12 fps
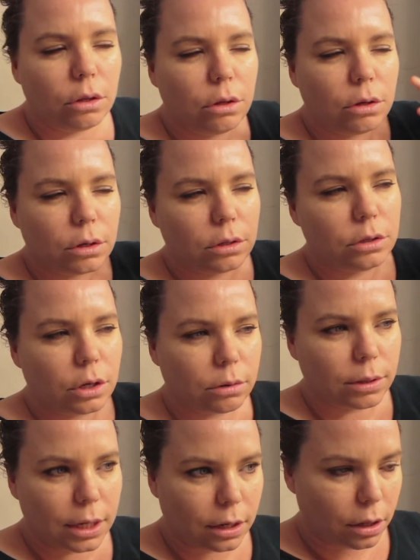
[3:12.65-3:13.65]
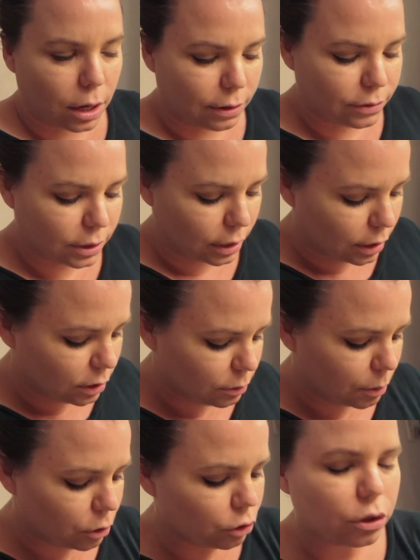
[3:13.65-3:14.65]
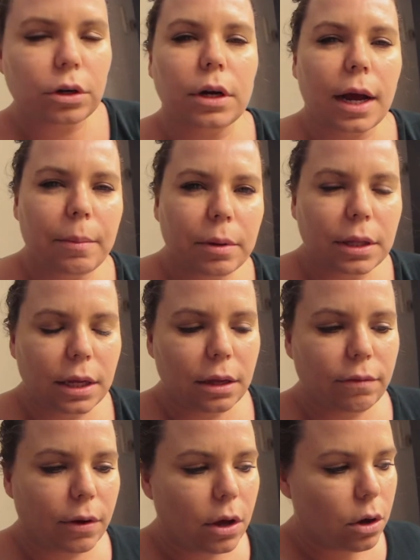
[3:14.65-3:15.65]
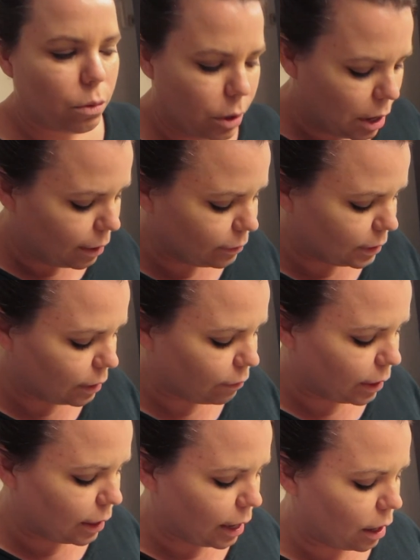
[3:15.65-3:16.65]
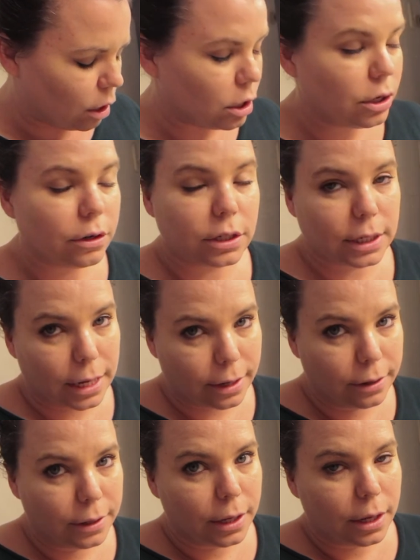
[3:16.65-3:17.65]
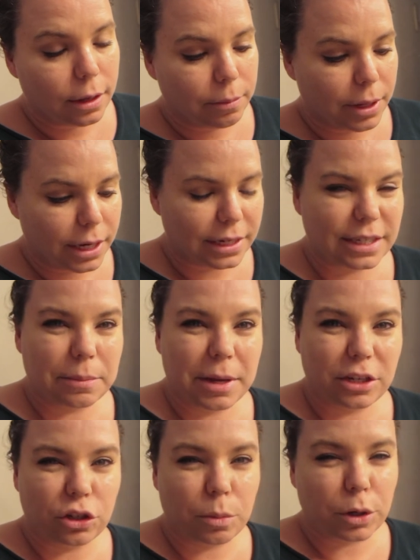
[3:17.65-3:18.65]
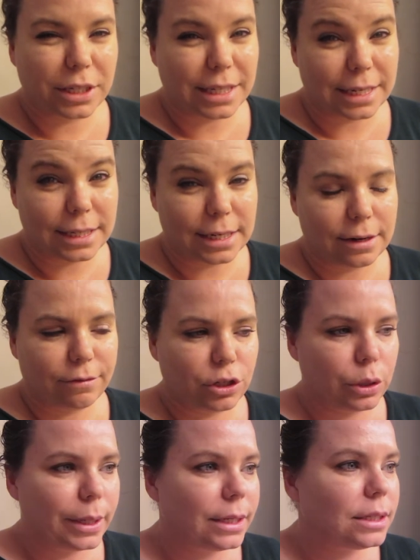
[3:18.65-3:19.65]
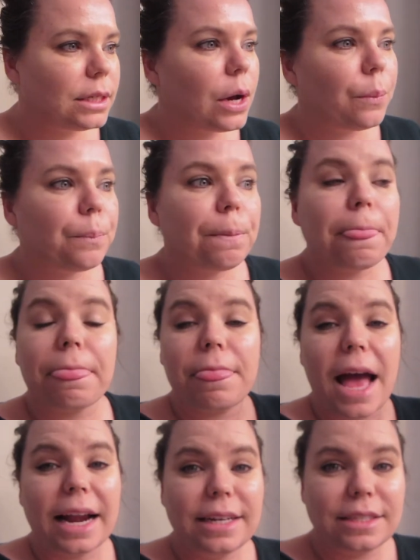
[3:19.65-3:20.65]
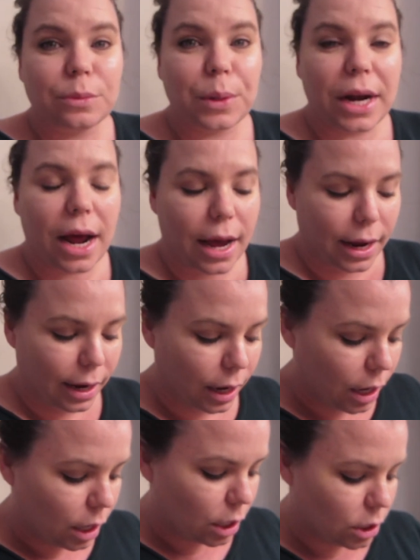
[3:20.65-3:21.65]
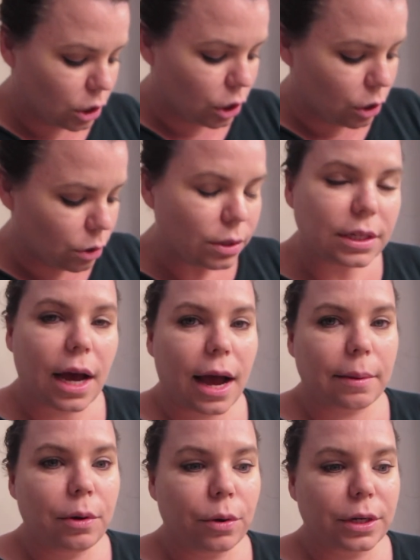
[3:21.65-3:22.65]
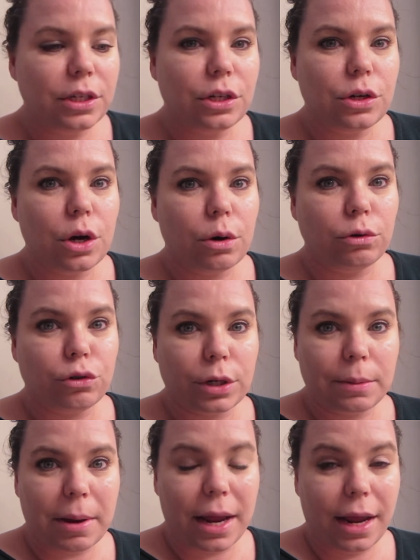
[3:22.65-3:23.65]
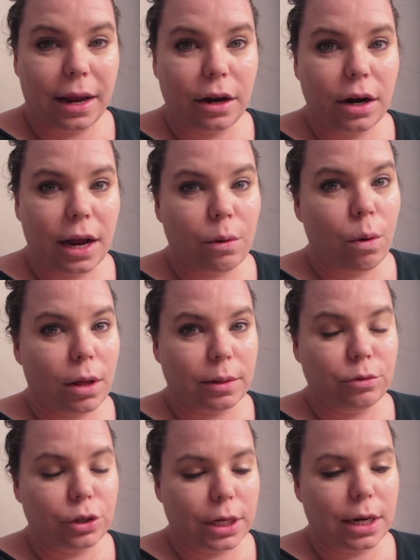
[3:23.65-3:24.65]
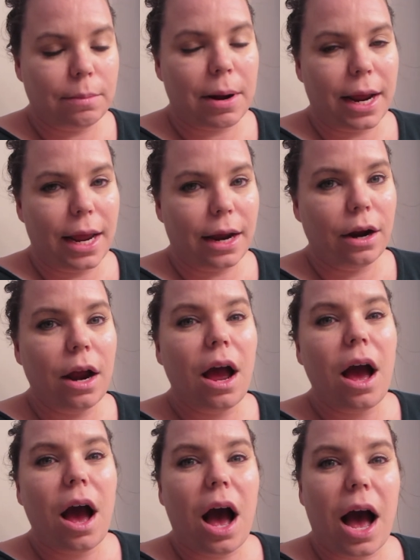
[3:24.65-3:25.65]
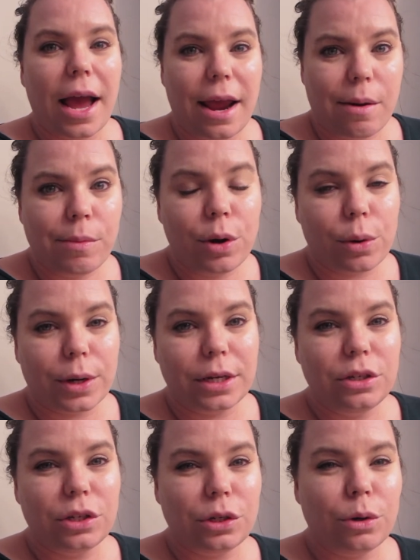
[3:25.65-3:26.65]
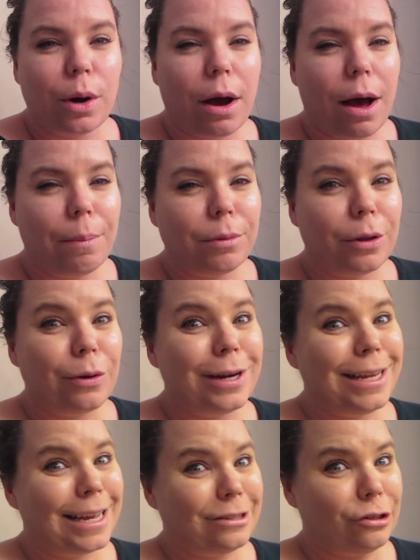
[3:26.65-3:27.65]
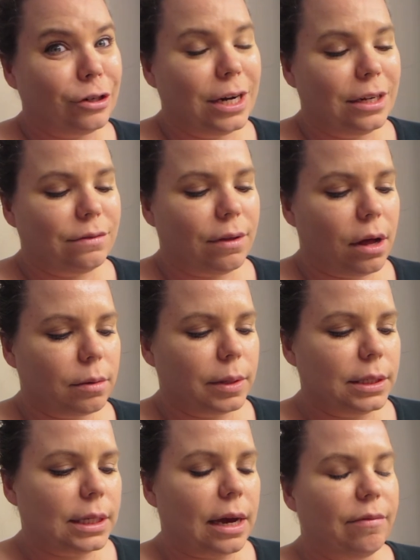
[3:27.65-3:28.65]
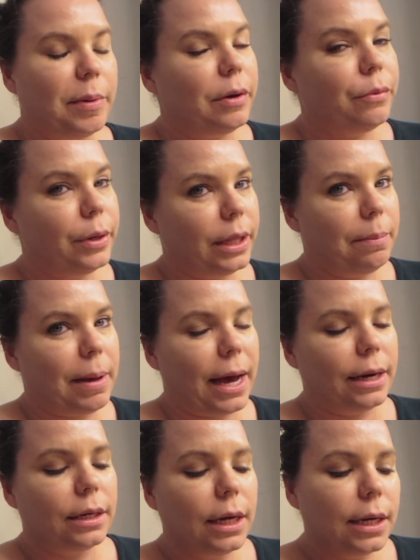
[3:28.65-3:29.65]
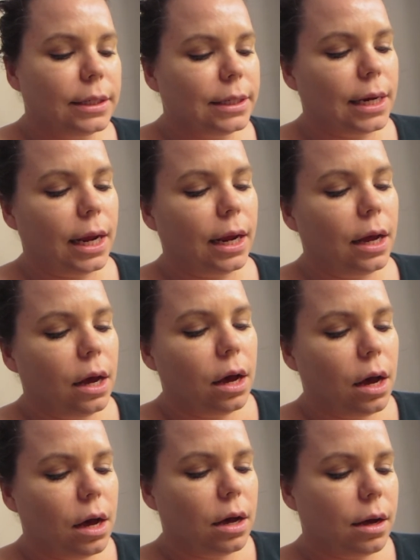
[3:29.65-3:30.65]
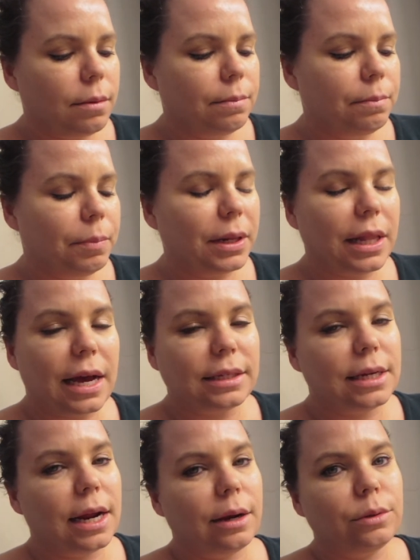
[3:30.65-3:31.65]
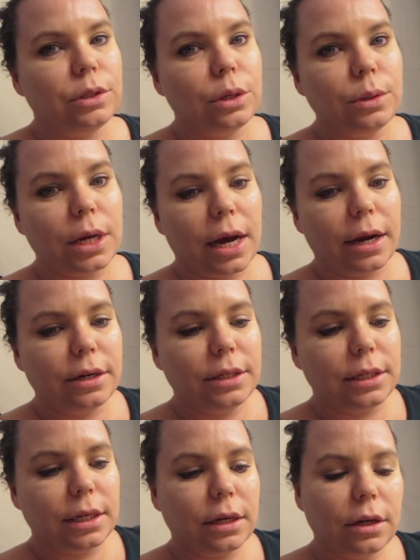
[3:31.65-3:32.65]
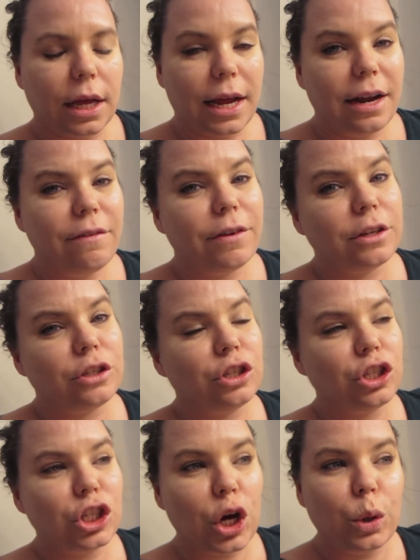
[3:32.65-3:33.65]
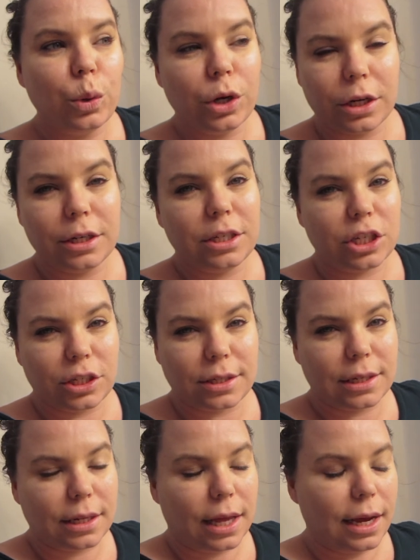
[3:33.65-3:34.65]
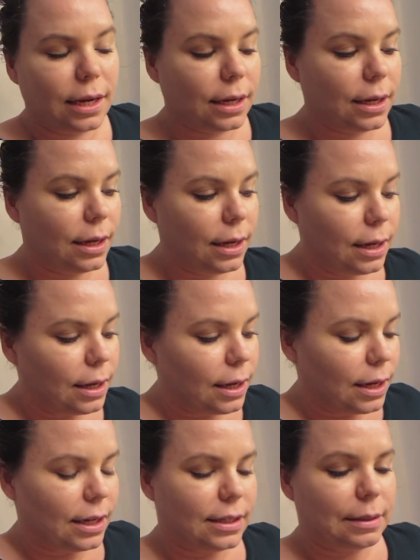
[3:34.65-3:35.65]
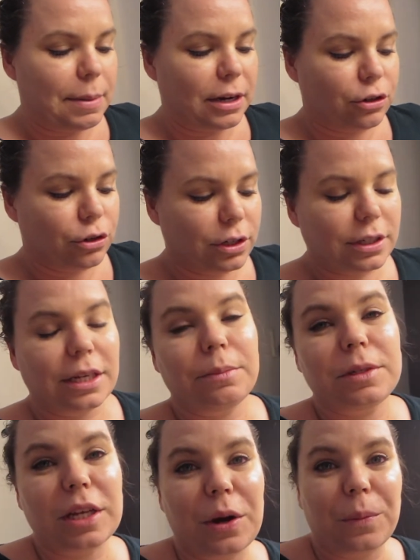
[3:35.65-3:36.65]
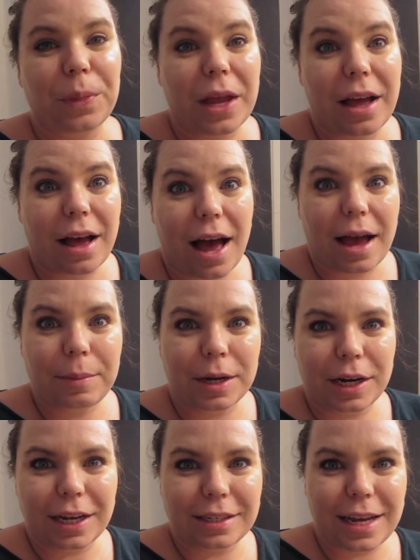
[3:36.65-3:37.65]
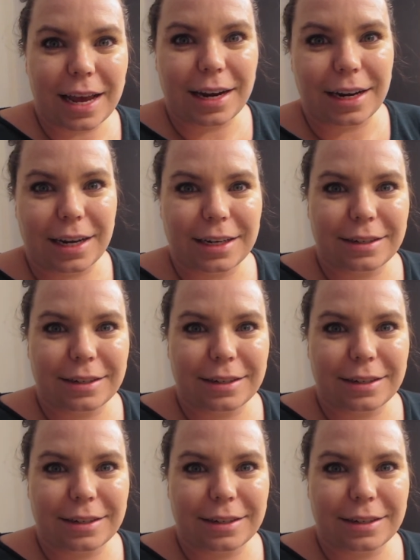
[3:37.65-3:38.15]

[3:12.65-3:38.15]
you don't get a lot of sun exposure, I believe, when you have stuff like that on your skin because it makes you more sensitive to it. So that is what I use. I'm going to go treat my hair and while I'm treating my hair, I am going to upload yesterday's Vlogmas. I've been really bad today. Um, but last night I was so tired still and it felt so good just to like get some extra sleep. So I'm going to get to editing.